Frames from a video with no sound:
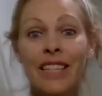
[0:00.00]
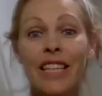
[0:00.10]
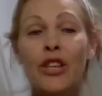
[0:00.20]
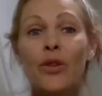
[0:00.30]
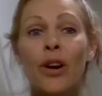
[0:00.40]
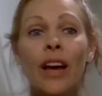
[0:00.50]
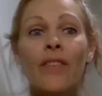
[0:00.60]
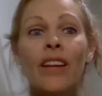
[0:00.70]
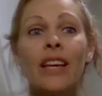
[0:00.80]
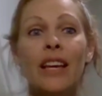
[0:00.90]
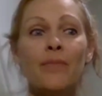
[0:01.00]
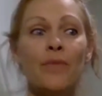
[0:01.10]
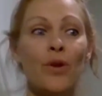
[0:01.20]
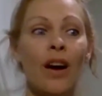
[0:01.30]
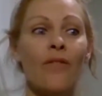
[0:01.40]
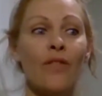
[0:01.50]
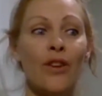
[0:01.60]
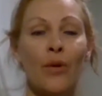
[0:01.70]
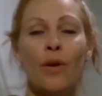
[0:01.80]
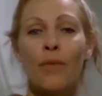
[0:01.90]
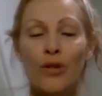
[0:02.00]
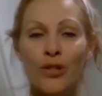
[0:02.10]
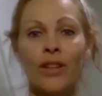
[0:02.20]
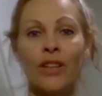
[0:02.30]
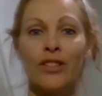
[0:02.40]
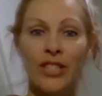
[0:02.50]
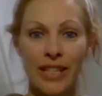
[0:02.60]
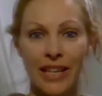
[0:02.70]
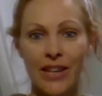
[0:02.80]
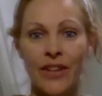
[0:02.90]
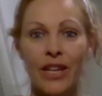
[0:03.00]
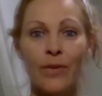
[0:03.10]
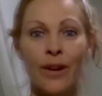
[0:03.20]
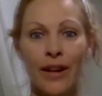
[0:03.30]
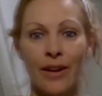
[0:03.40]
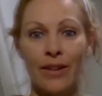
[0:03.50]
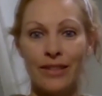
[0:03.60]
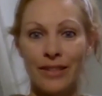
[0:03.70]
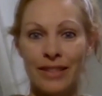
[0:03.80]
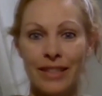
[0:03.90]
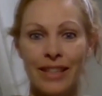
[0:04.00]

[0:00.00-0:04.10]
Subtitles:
And you have no emotional energy to give anywhere else.